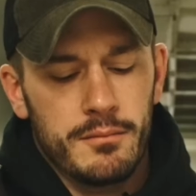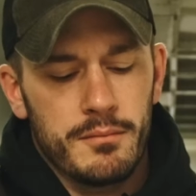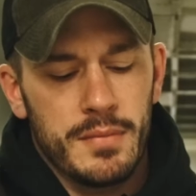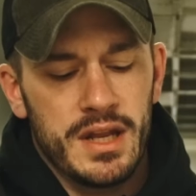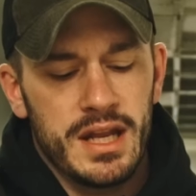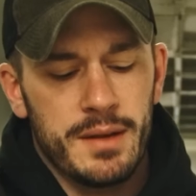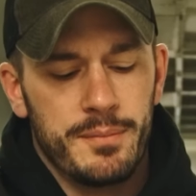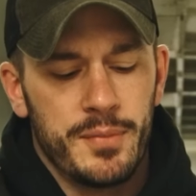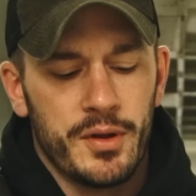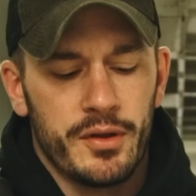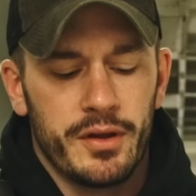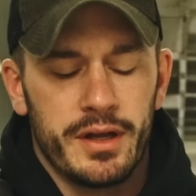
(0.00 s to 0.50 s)

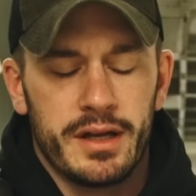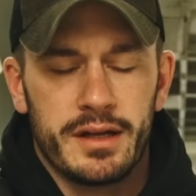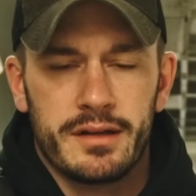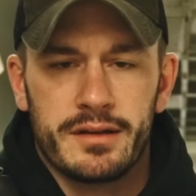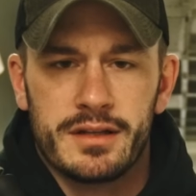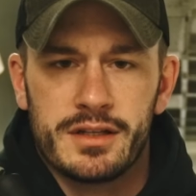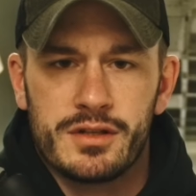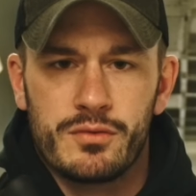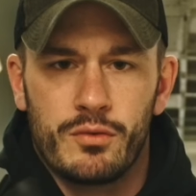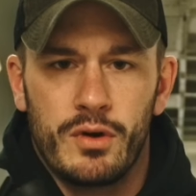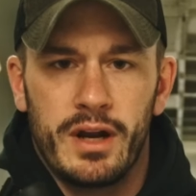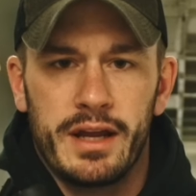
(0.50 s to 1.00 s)
Manipulating
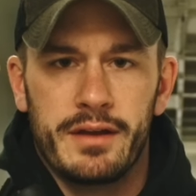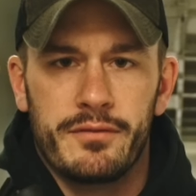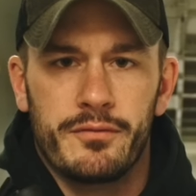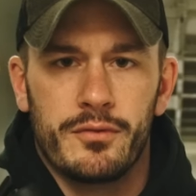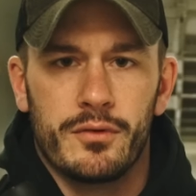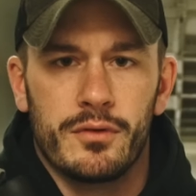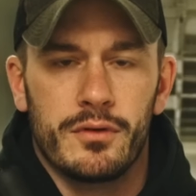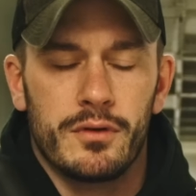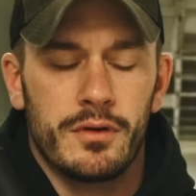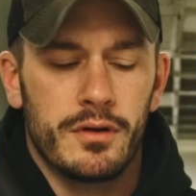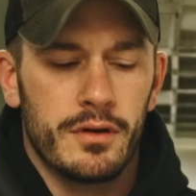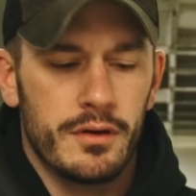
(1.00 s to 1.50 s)
this
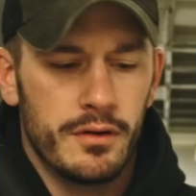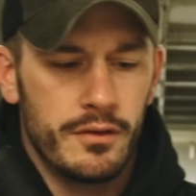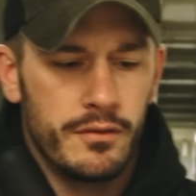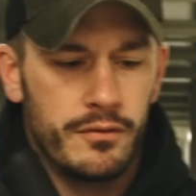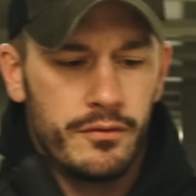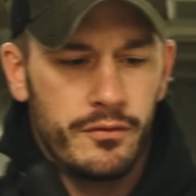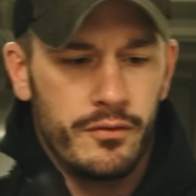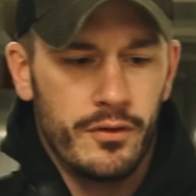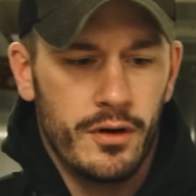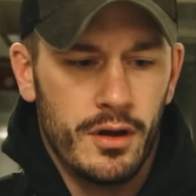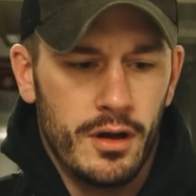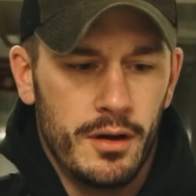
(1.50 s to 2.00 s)
rifle
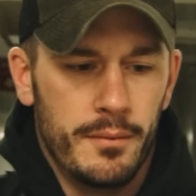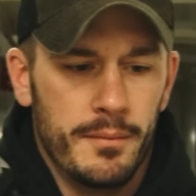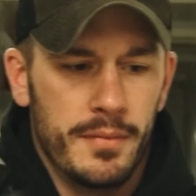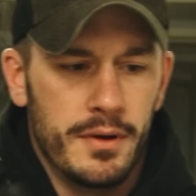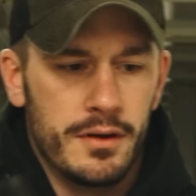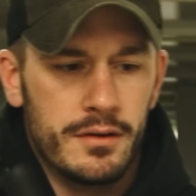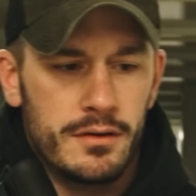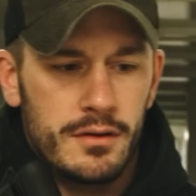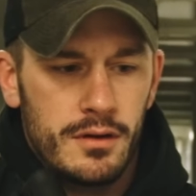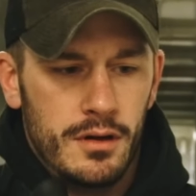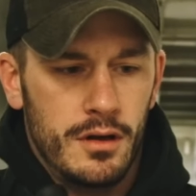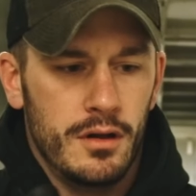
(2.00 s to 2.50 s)
from
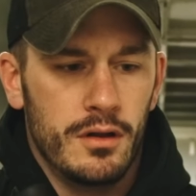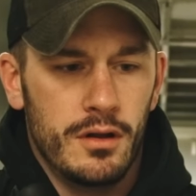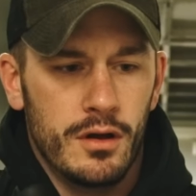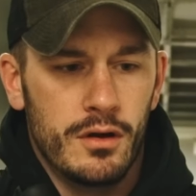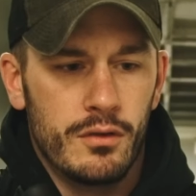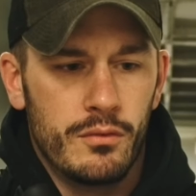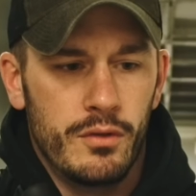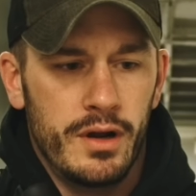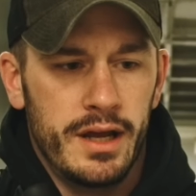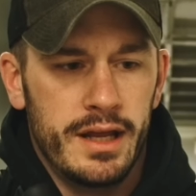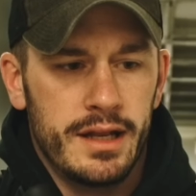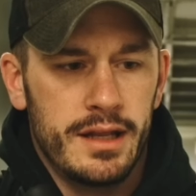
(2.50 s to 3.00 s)
a
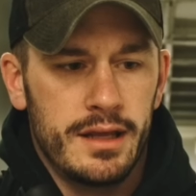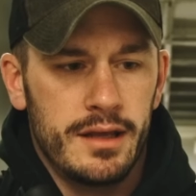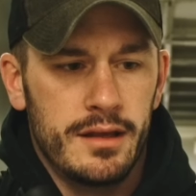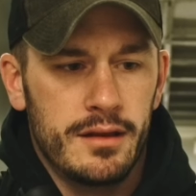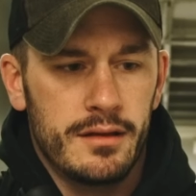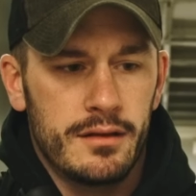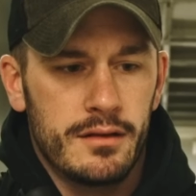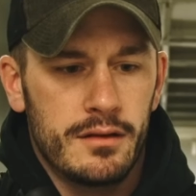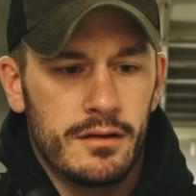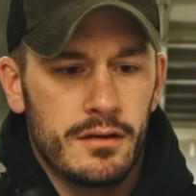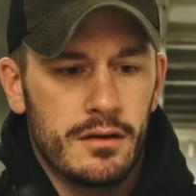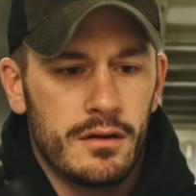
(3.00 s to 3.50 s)
low ready
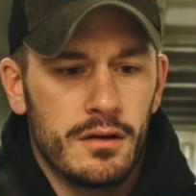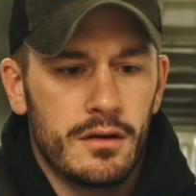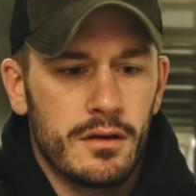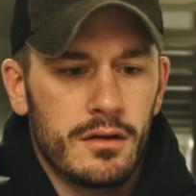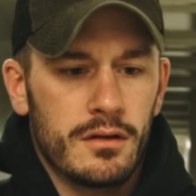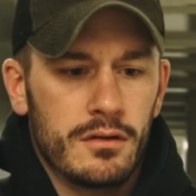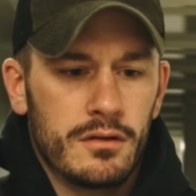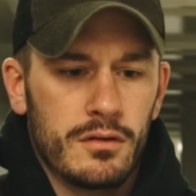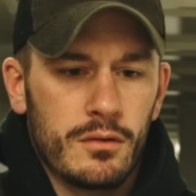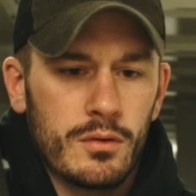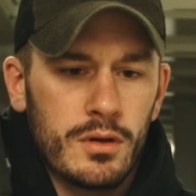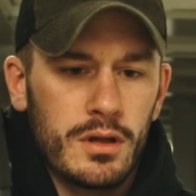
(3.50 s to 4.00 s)

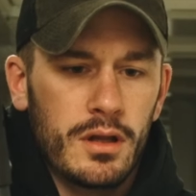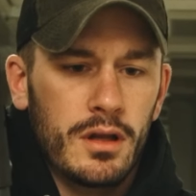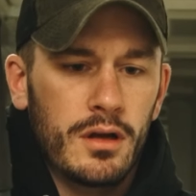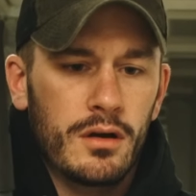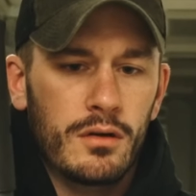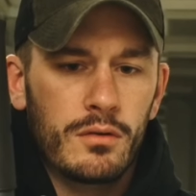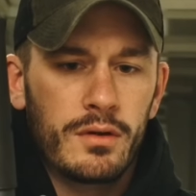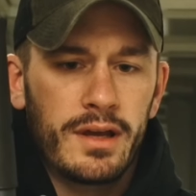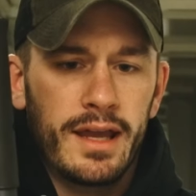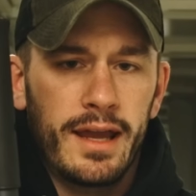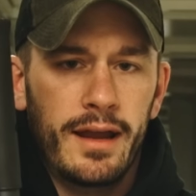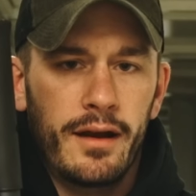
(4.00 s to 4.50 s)
to a
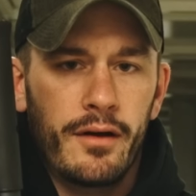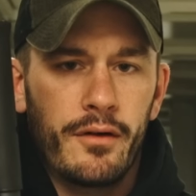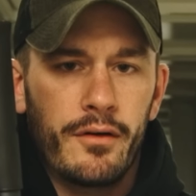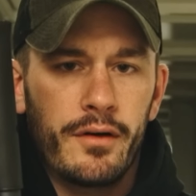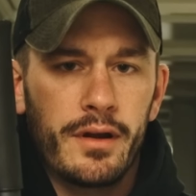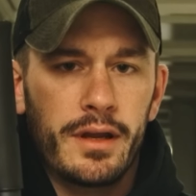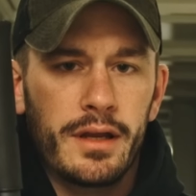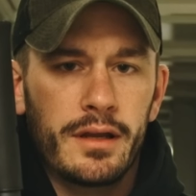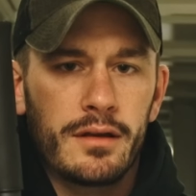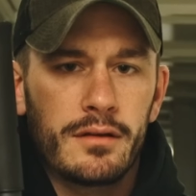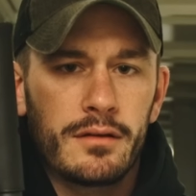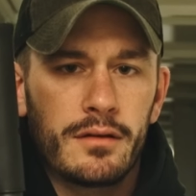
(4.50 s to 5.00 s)
low
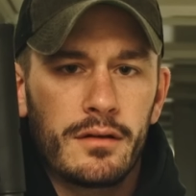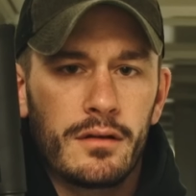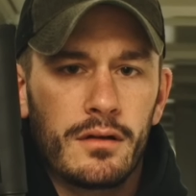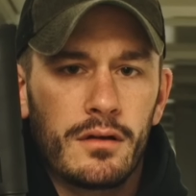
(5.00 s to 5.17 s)
carry,